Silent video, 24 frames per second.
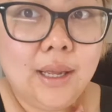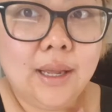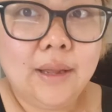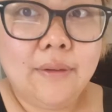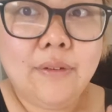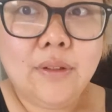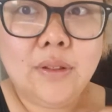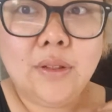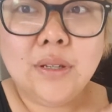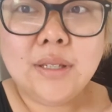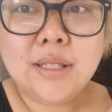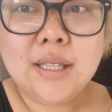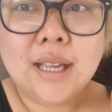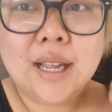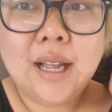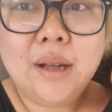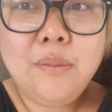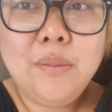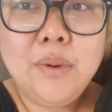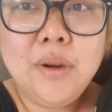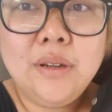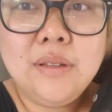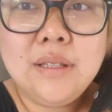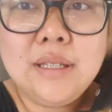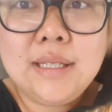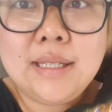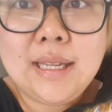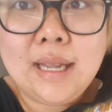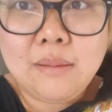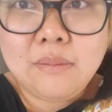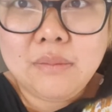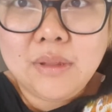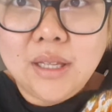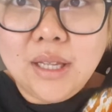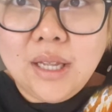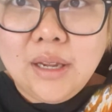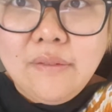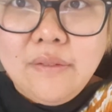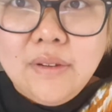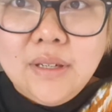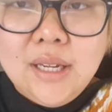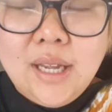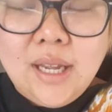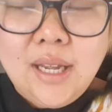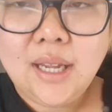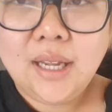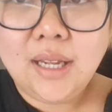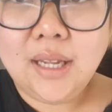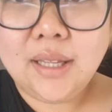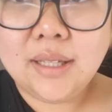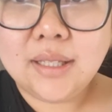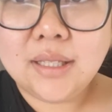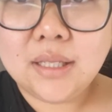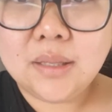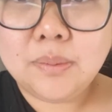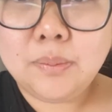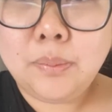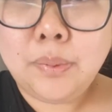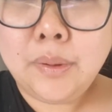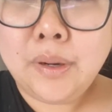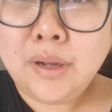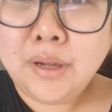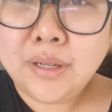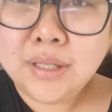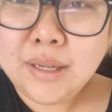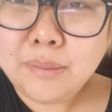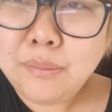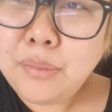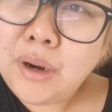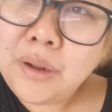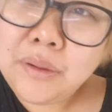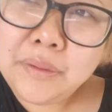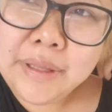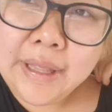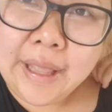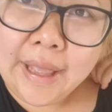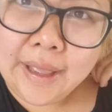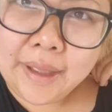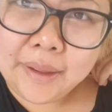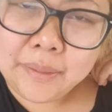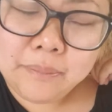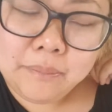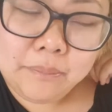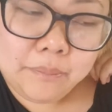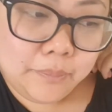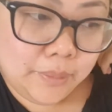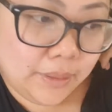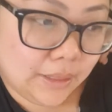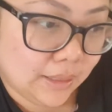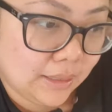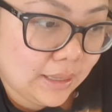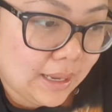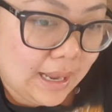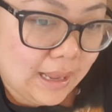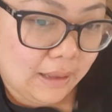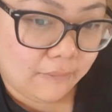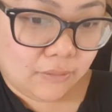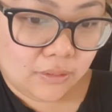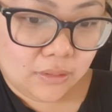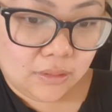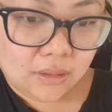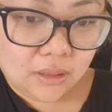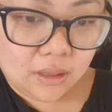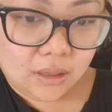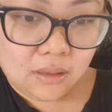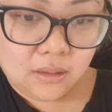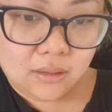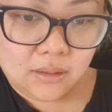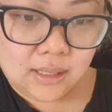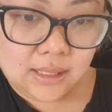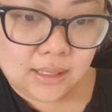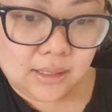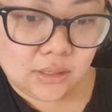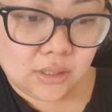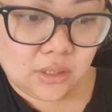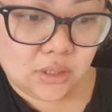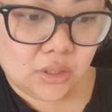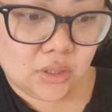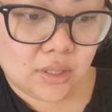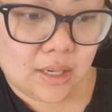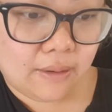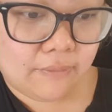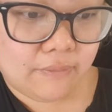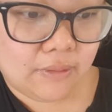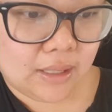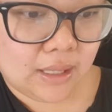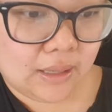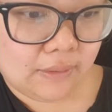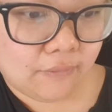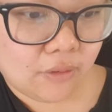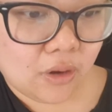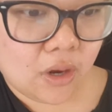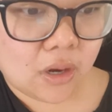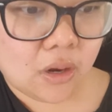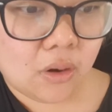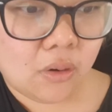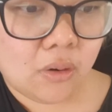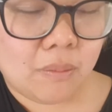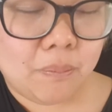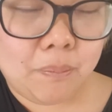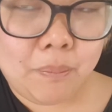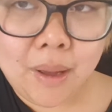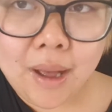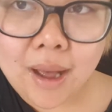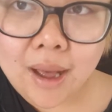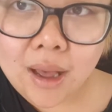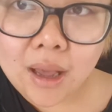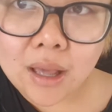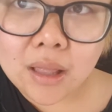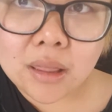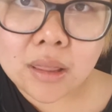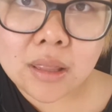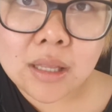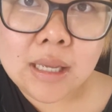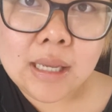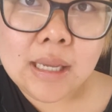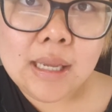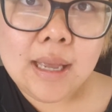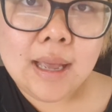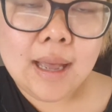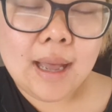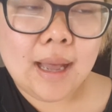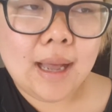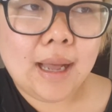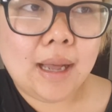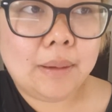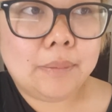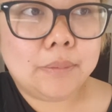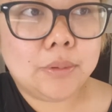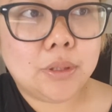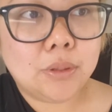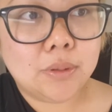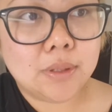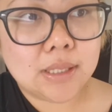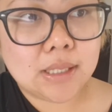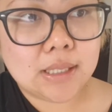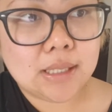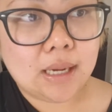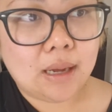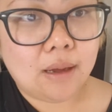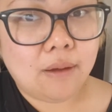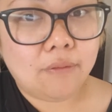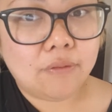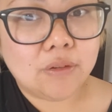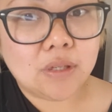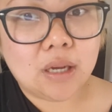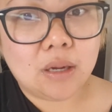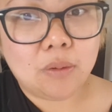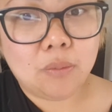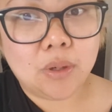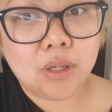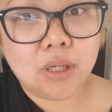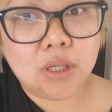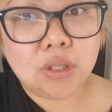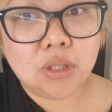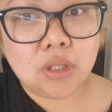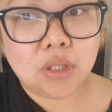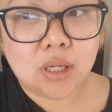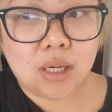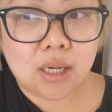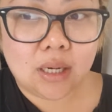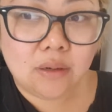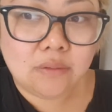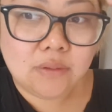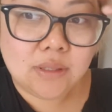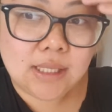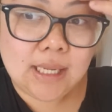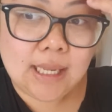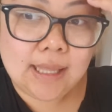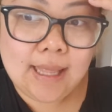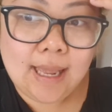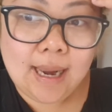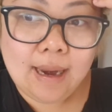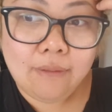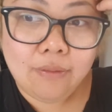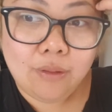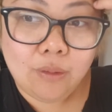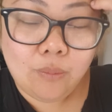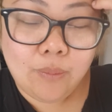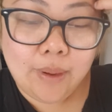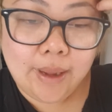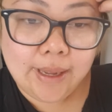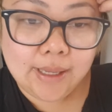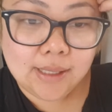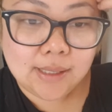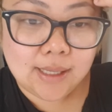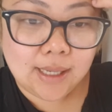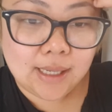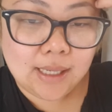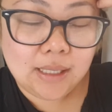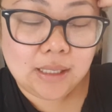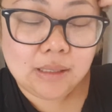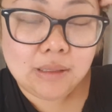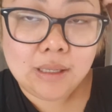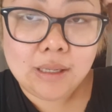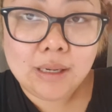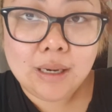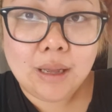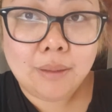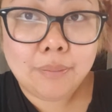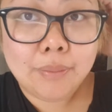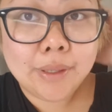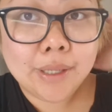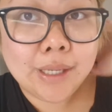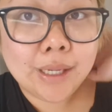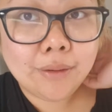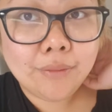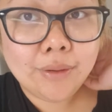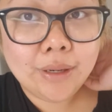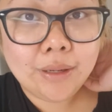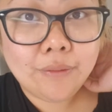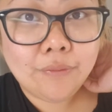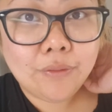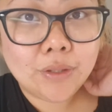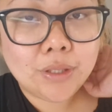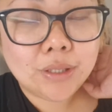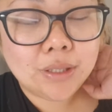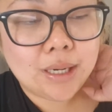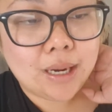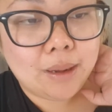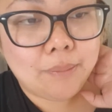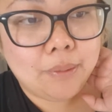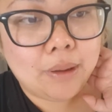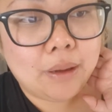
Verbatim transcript: If it looks like I'm wearing the same thing every day, it's because I probably am. But I have a lot of things to do. I have to give Coco a bath, um, do stuff. So I wanted to kind of just get that out of the way so I can clean up and get ready for tonight.